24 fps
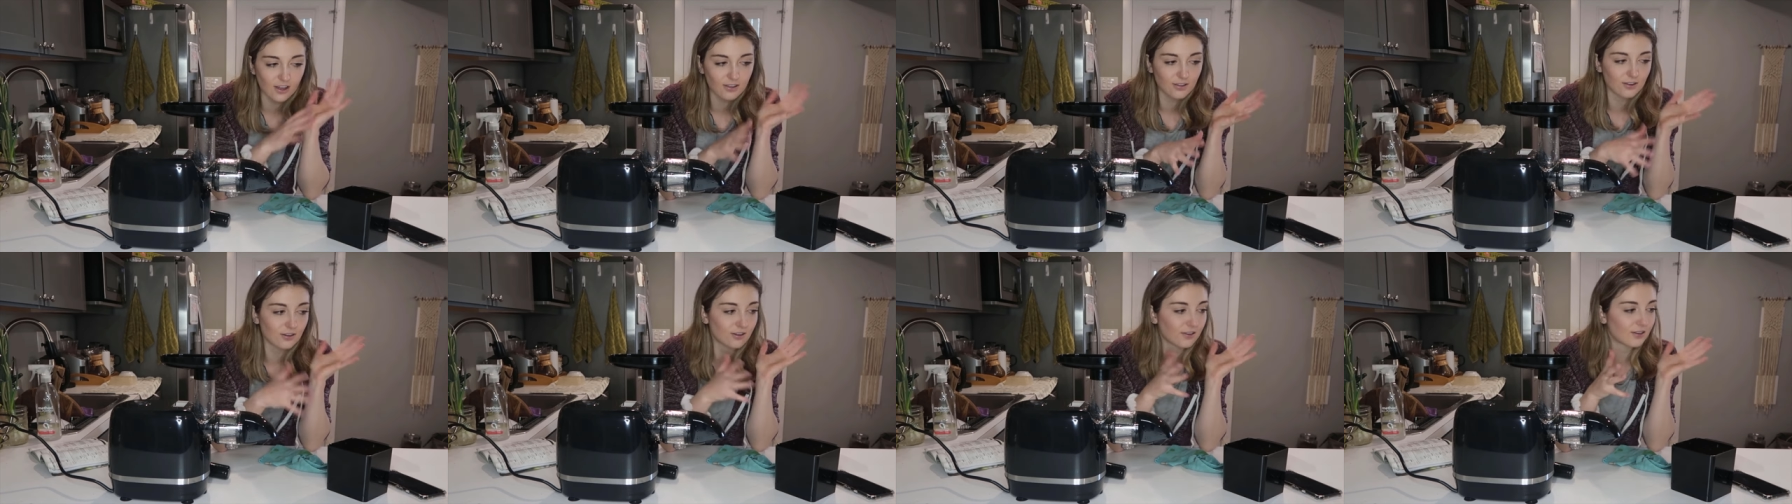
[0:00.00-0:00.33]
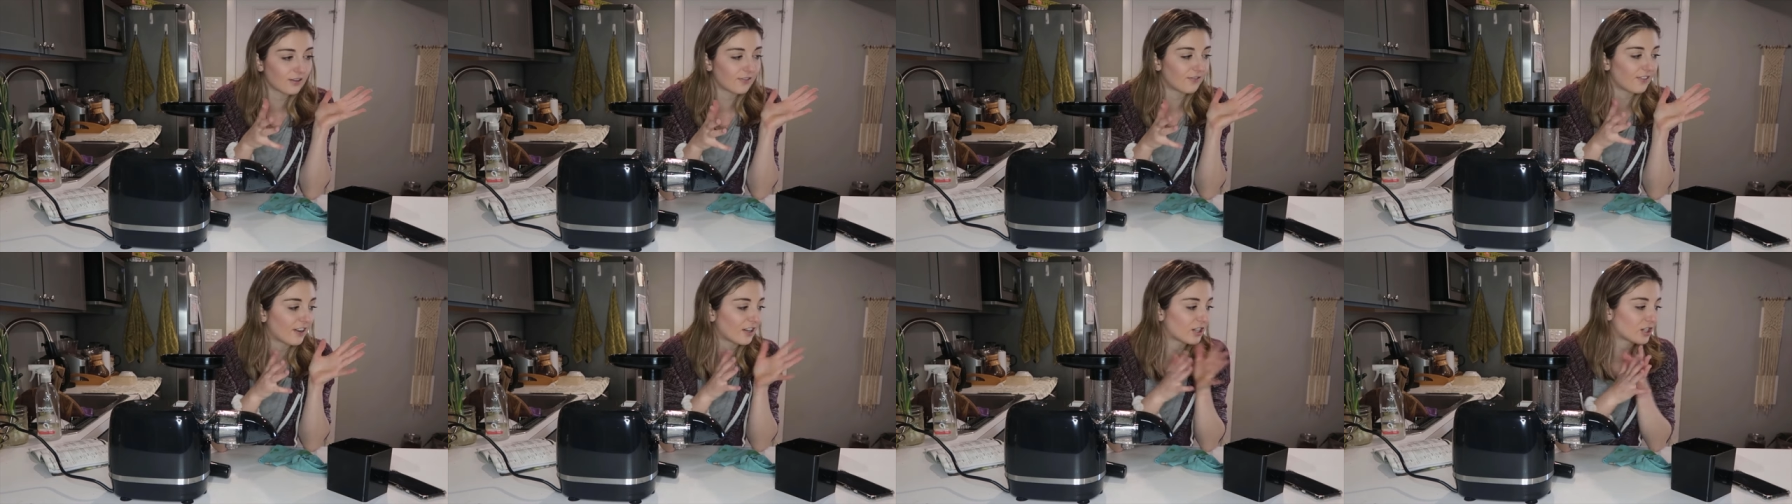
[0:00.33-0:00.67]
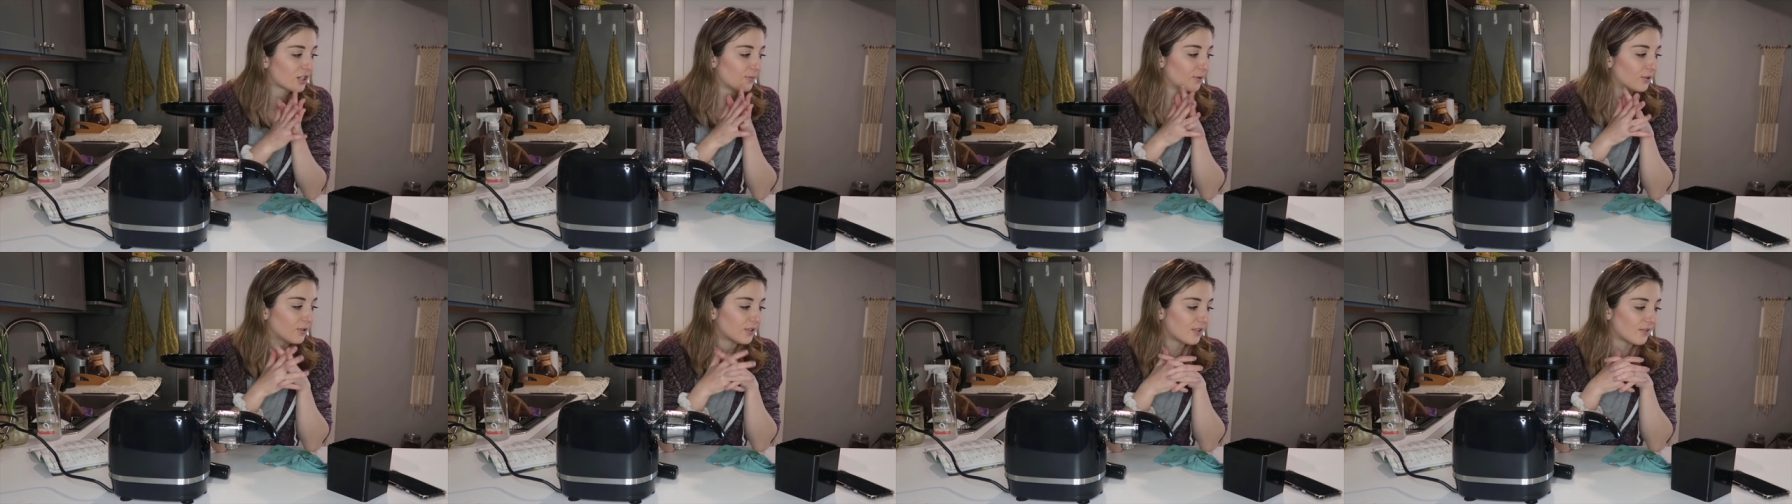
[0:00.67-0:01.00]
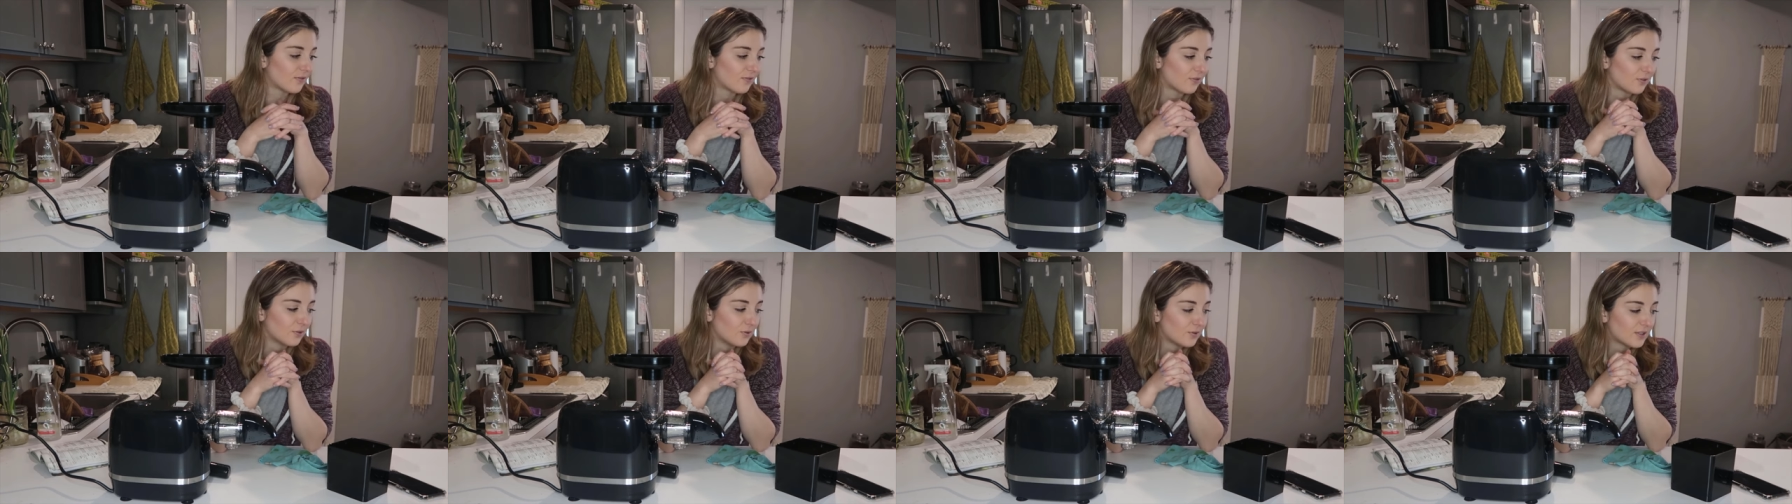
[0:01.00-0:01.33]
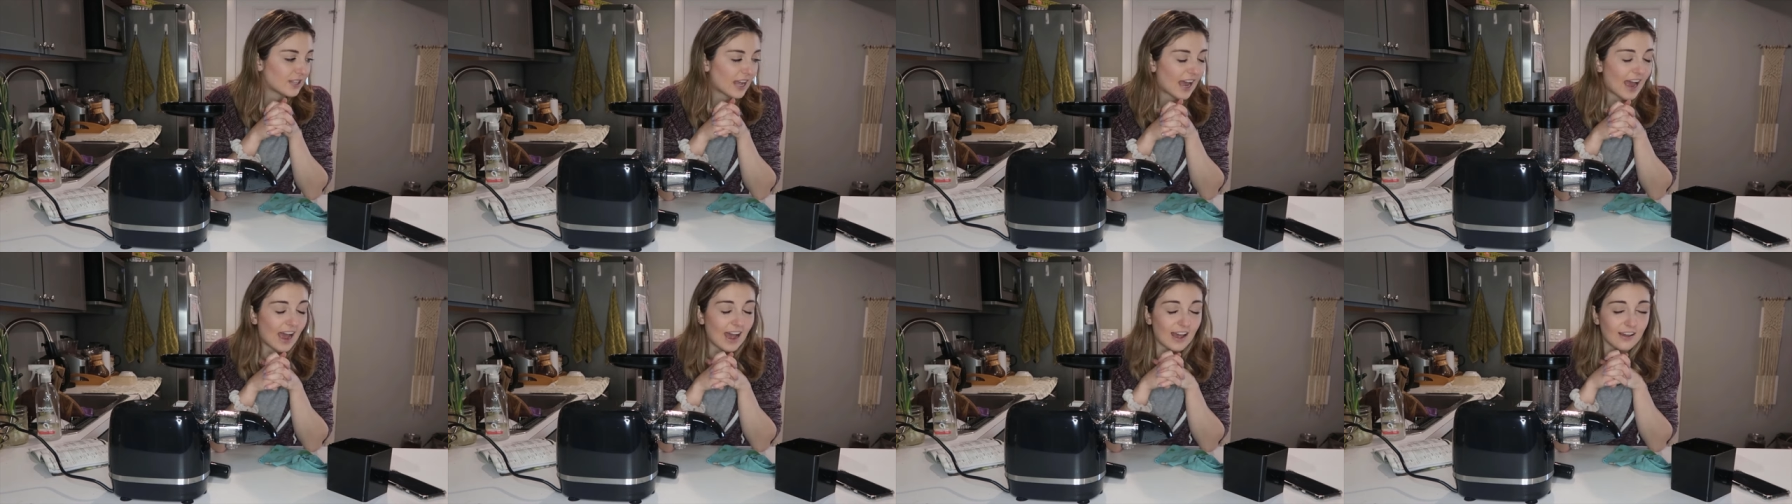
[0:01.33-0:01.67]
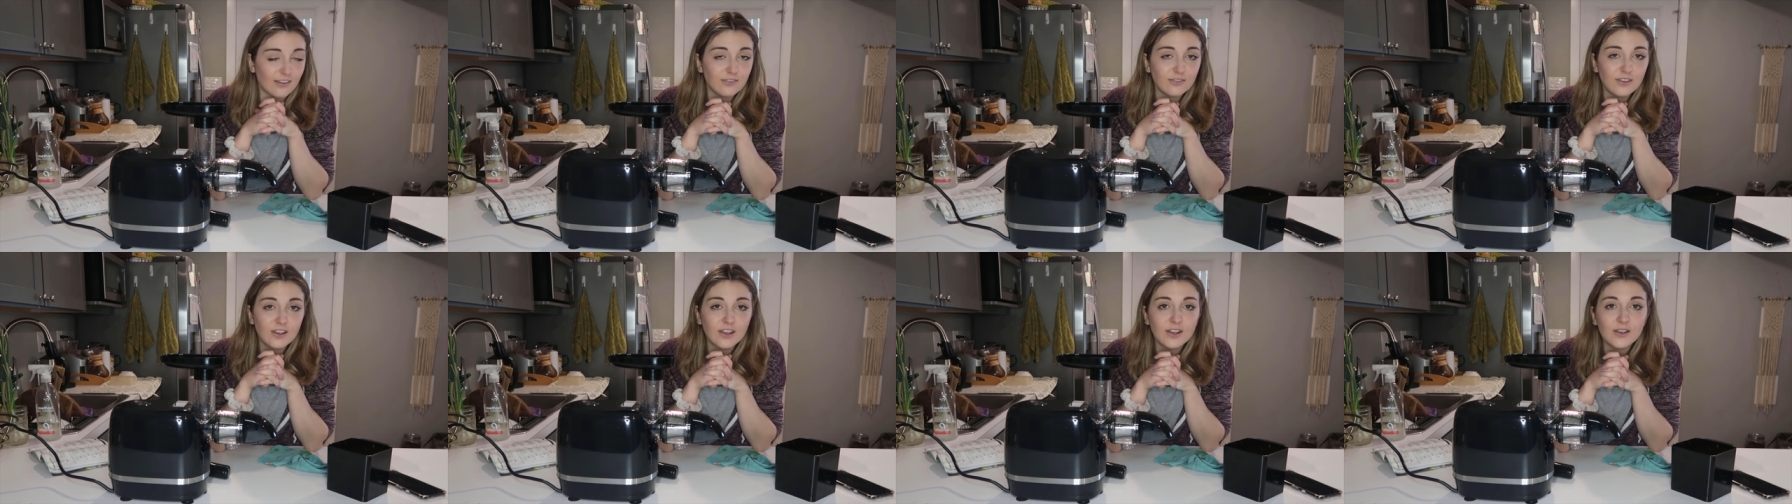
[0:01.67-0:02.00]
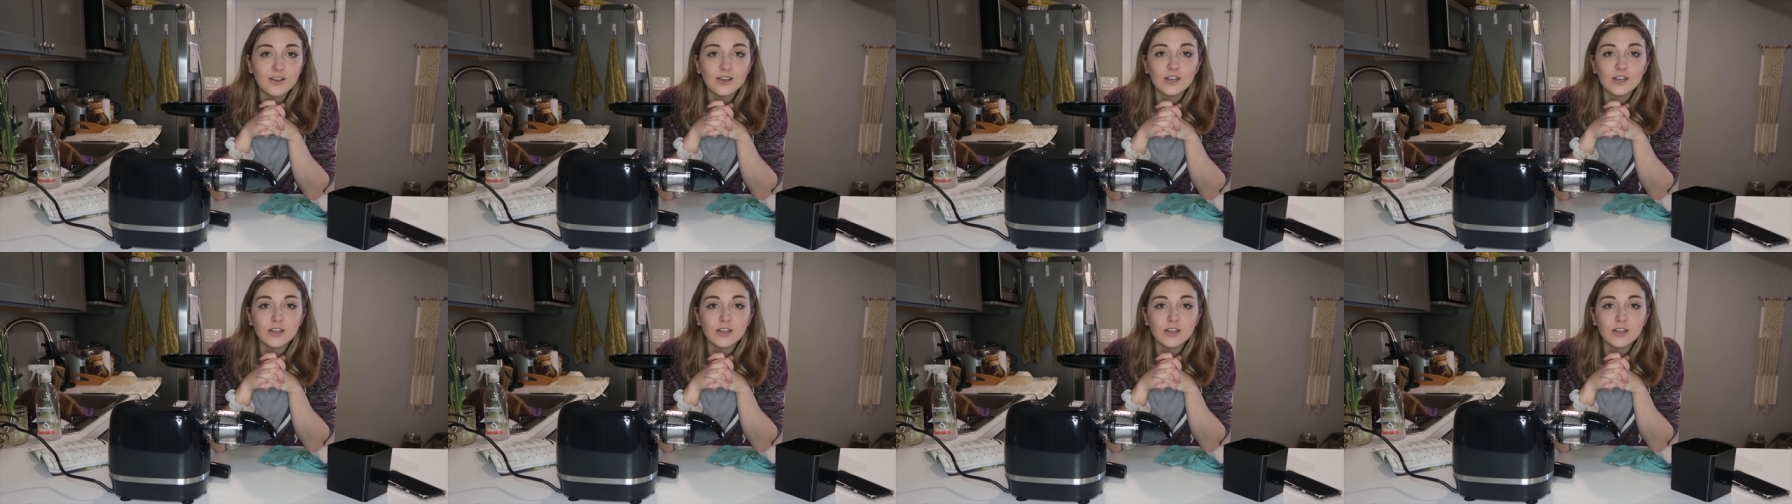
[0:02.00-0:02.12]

other vegetables and fruits have.